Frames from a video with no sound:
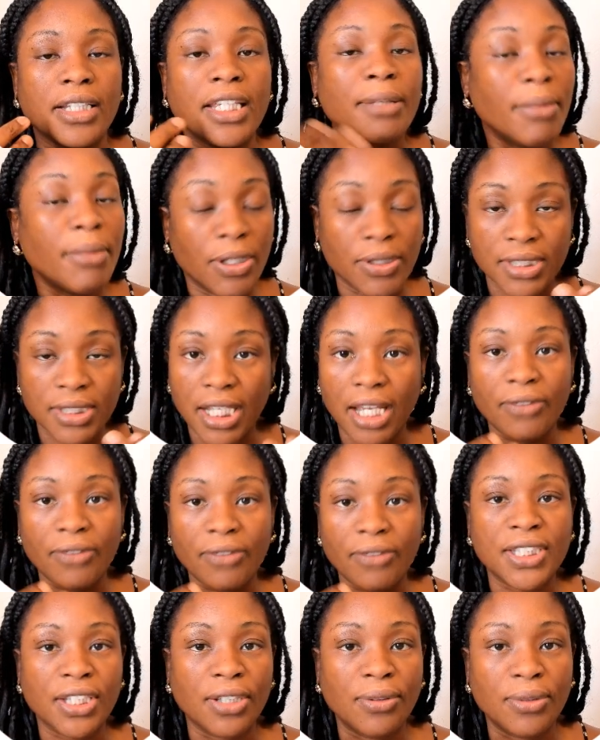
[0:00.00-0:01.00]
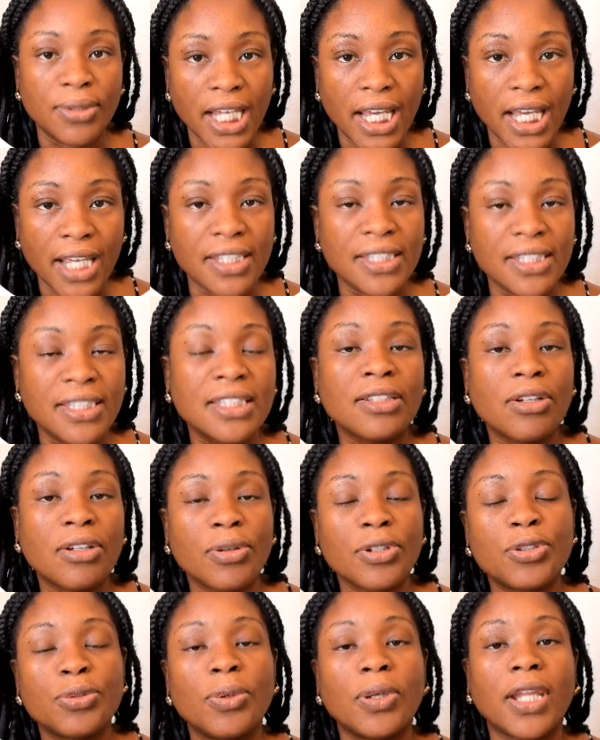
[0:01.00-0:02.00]
emails every single day. This is
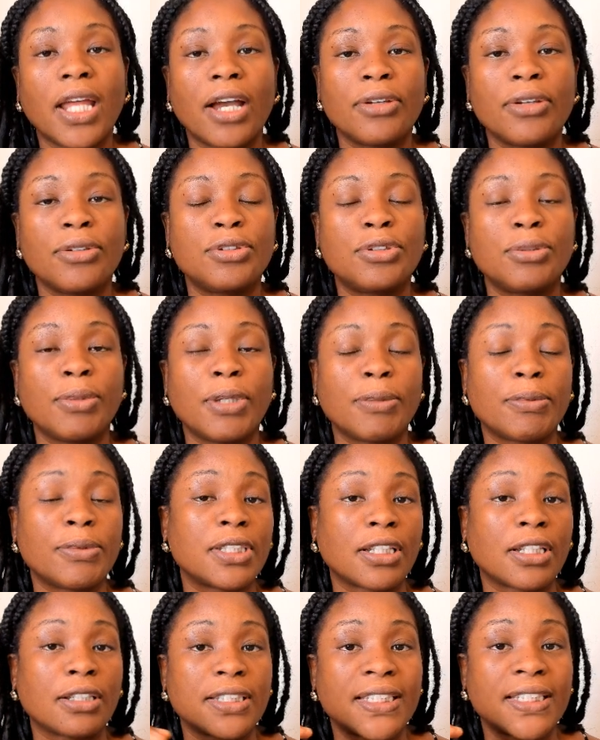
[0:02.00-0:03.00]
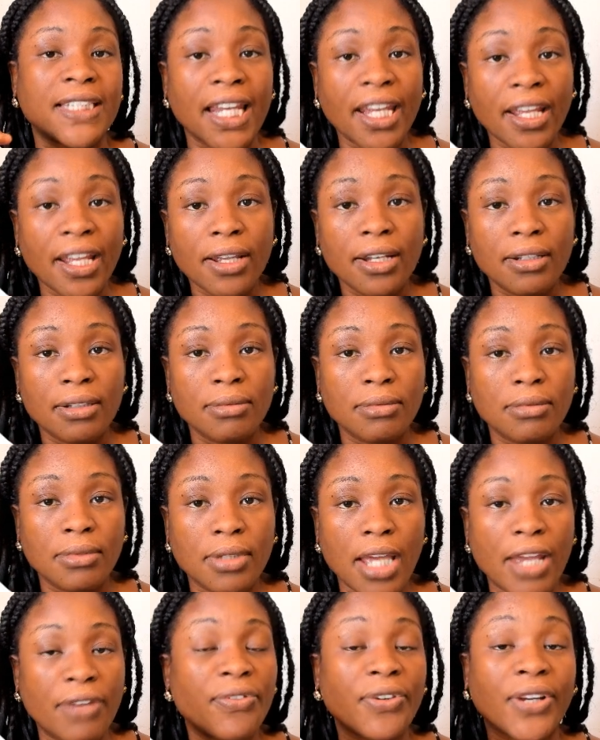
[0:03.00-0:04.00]
going to allow you to be able to set it
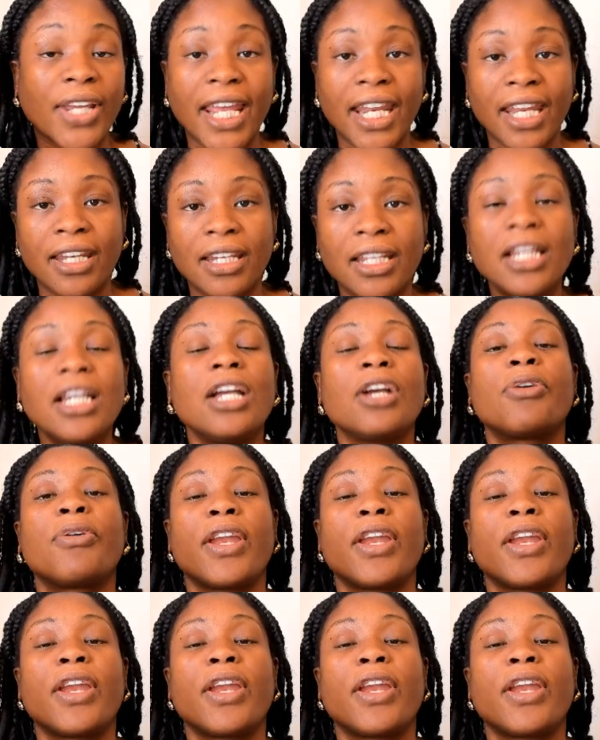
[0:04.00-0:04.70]
and forget it.